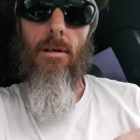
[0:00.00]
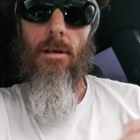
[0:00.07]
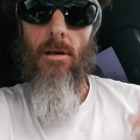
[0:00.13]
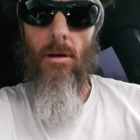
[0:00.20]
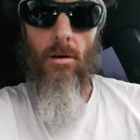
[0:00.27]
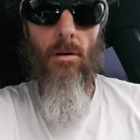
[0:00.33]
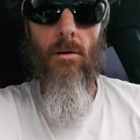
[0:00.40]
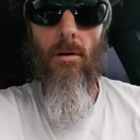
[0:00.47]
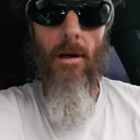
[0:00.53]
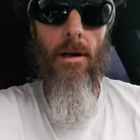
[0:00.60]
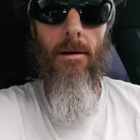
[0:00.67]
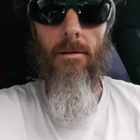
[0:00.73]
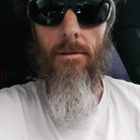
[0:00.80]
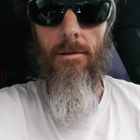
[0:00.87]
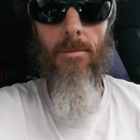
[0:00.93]
call
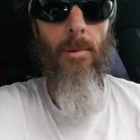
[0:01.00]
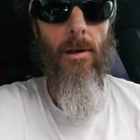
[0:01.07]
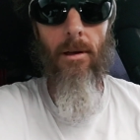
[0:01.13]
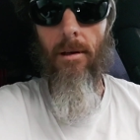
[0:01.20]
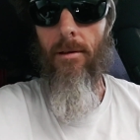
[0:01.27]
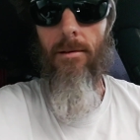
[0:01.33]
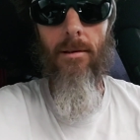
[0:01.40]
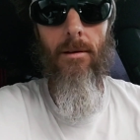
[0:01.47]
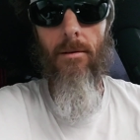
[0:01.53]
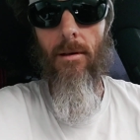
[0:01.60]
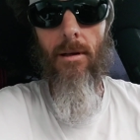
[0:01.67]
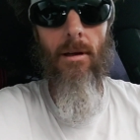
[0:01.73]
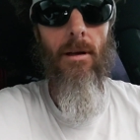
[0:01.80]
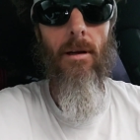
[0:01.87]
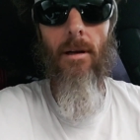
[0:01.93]
outer space,
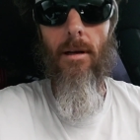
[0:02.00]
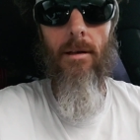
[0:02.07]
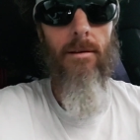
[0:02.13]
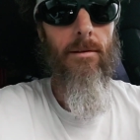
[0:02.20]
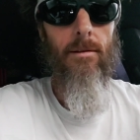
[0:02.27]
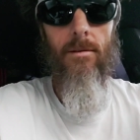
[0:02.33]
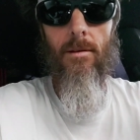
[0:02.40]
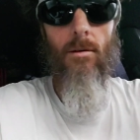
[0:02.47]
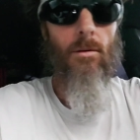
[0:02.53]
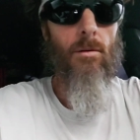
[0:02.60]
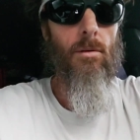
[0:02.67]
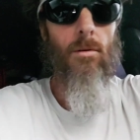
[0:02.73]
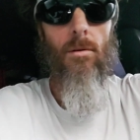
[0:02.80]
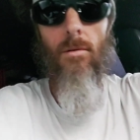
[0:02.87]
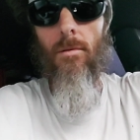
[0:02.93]
okay, because there's a
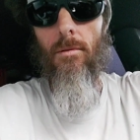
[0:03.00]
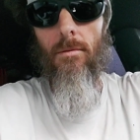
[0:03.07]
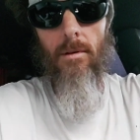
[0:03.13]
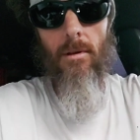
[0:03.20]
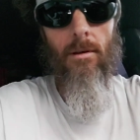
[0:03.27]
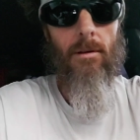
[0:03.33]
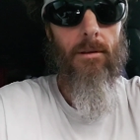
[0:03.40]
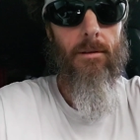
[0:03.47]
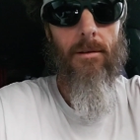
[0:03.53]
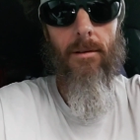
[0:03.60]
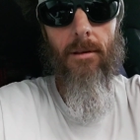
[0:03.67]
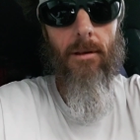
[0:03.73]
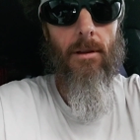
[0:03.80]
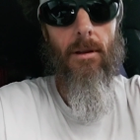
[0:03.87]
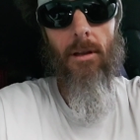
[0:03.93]
whole, you know, this
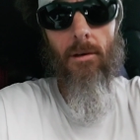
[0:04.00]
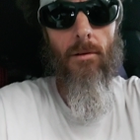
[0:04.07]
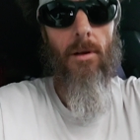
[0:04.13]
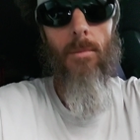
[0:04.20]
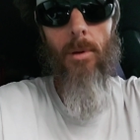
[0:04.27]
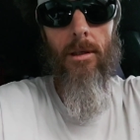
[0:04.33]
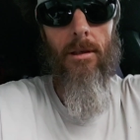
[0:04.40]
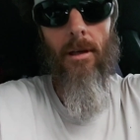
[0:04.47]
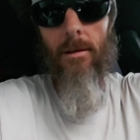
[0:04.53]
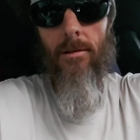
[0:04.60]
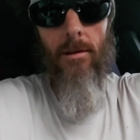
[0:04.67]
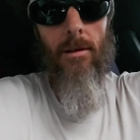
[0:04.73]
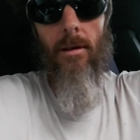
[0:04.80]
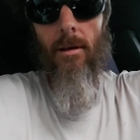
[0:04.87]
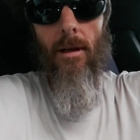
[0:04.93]
is a theory
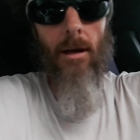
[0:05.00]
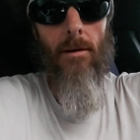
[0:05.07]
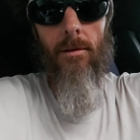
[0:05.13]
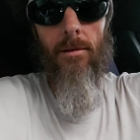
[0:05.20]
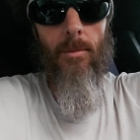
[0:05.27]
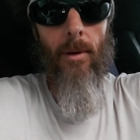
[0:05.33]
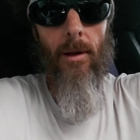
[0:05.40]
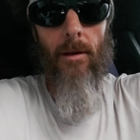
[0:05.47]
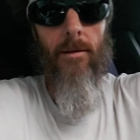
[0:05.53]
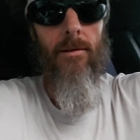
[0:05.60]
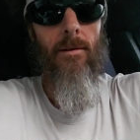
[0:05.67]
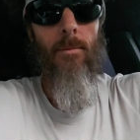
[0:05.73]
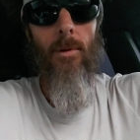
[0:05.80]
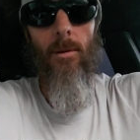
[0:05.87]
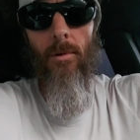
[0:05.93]
potentially, outer space.
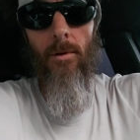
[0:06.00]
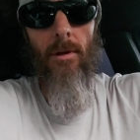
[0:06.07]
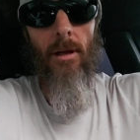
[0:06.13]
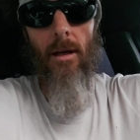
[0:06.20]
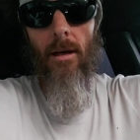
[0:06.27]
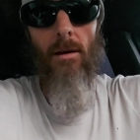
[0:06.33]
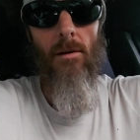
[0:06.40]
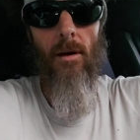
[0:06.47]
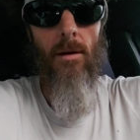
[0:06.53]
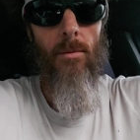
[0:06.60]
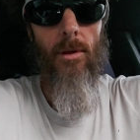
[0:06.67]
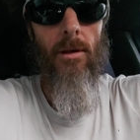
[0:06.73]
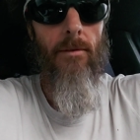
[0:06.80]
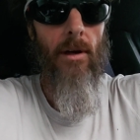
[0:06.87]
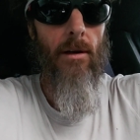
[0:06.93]
Some people are like, oh, I don't
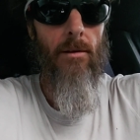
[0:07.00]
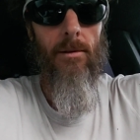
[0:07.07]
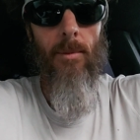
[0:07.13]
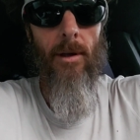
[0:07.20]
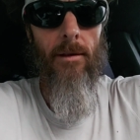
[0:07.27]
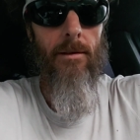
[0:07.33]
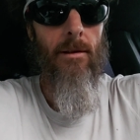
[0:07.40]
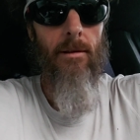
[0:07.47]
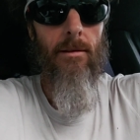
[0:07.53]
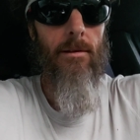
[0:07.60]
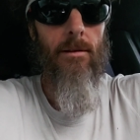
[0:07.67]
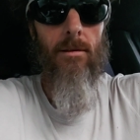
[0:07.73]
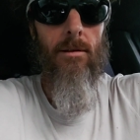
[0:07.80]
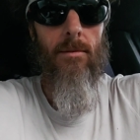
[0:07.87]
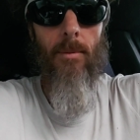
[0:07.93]
believe in outer space, and it's
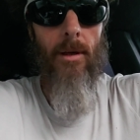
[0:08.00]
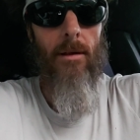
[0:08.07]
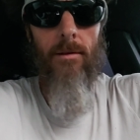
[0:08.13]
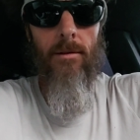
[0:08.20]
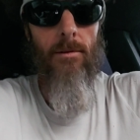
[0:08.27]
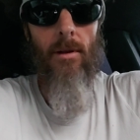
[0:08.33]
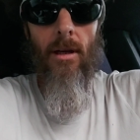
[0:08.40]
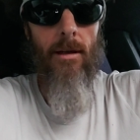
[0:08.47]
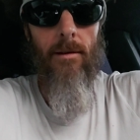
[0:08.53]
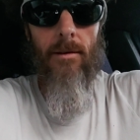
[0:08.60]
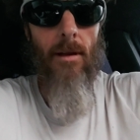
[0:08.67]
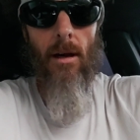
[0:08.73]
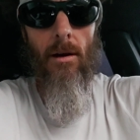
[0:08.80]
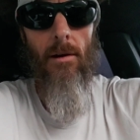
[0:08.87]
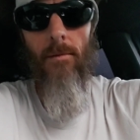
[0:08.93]
just because you think it's
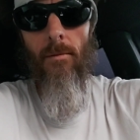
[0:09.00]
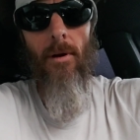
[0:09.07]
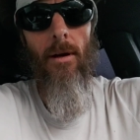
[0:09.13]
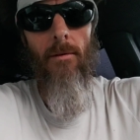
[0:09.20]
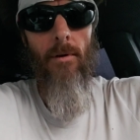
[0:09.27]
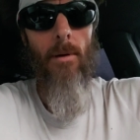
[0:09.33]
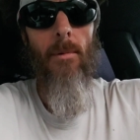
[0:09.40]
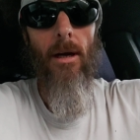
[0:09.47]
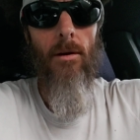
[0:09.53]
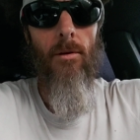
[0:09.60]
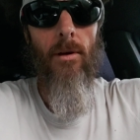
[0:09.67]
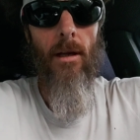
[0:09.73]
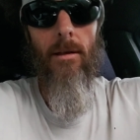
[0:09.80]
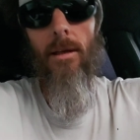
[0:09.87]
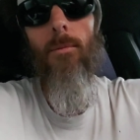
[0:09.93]
there and whatever. I'm not
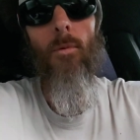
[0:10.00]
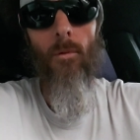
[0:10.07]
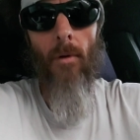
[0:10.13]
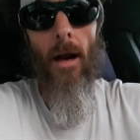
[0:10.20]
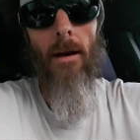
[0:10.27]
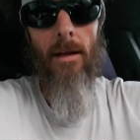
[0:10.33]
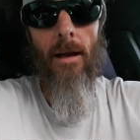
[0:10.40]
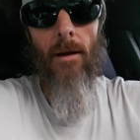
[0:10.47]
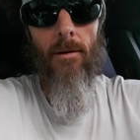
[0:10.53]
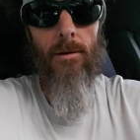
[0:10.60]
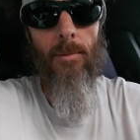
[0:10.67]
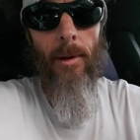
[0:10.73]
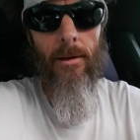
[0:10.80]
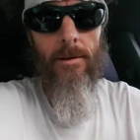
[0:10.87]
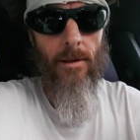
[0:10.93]
going that deep. We're riding the outer
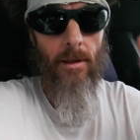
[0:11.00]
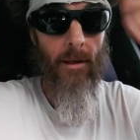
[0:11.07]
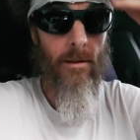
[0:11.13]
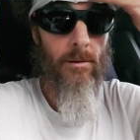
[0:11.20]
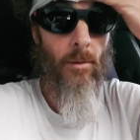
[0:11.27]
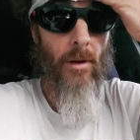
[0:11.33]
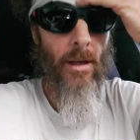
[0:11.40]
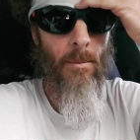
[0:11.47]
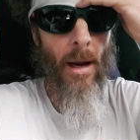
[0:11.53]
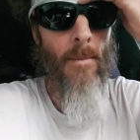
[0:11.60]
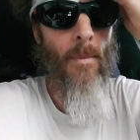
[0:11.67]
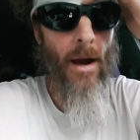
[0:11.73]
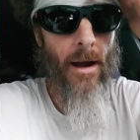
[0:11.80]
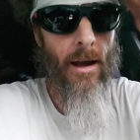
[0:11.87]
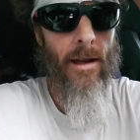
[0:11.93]
space thing. So in my
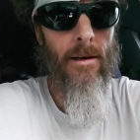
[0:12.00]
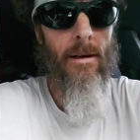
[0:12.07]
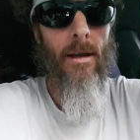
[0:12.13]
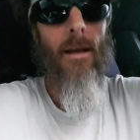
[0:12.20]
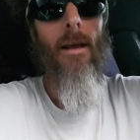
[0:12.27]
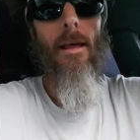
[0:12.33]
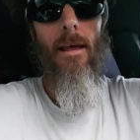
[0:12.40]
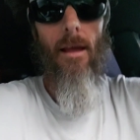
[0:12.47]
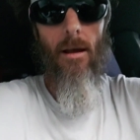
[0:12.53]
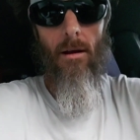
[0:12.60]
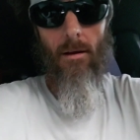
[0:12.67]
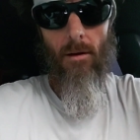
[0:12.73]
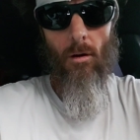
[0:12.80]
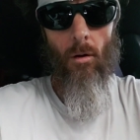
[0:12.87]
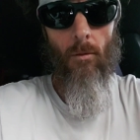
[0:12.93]
mind,
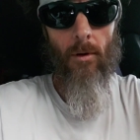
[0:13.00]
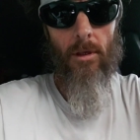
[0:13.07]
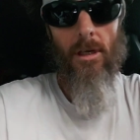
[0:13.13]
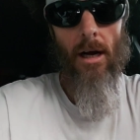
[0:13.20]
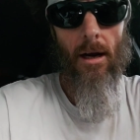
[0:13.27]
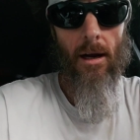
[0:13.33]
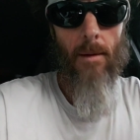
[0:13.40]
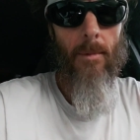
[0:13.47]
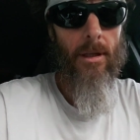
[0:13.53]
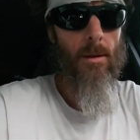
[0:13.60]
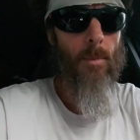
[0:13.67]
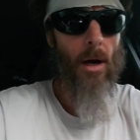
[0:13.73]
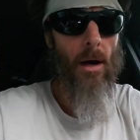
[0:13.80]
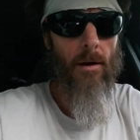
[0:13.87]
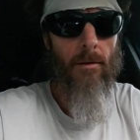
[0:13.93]
over time, at the
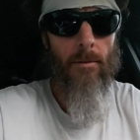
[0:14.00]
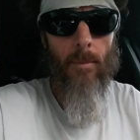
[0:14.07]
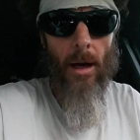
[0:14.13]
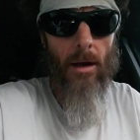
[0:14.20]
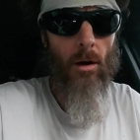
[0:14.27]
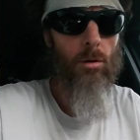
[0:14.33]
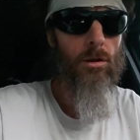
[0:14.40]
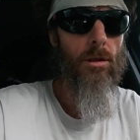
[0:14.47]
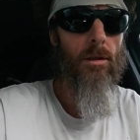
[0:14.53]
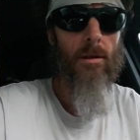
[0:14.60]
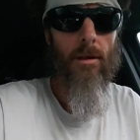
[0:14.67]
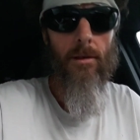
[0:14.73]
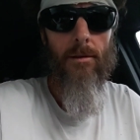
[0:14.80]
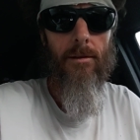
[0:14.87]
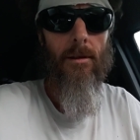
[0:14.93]
bottom of my ocean,
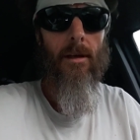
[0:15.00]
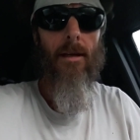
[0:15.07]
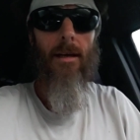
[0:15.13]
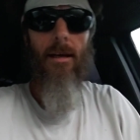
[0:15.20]
there's